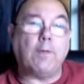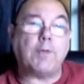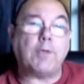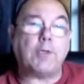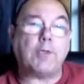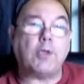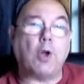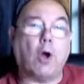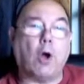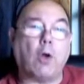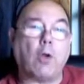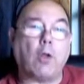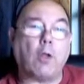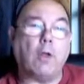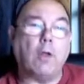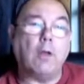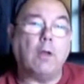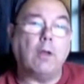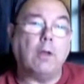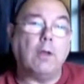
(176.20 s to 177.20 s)
of stock
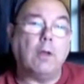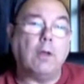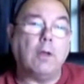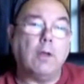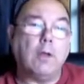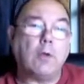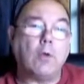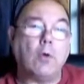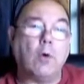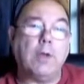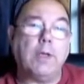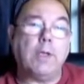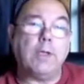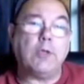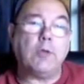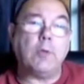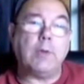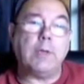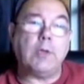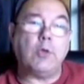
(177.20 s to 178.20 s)
going
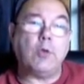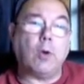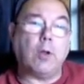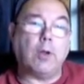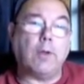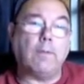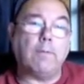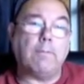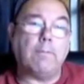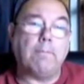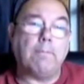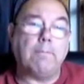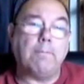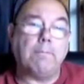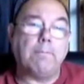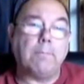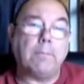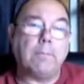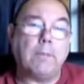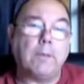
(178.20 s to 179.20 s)
into each one.
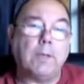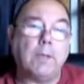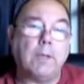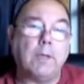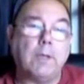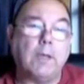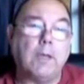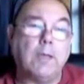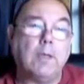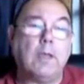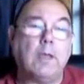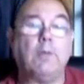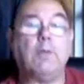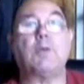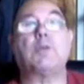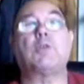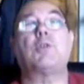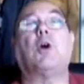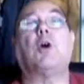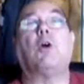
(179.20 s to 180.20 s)
Now,
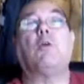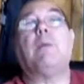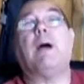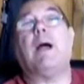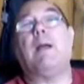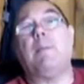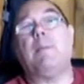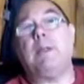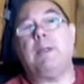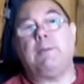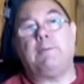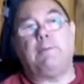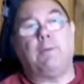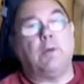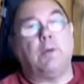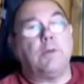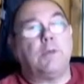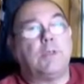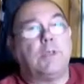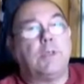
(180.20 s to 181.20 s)
the stock might be
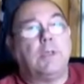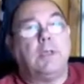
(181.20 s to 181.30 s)
different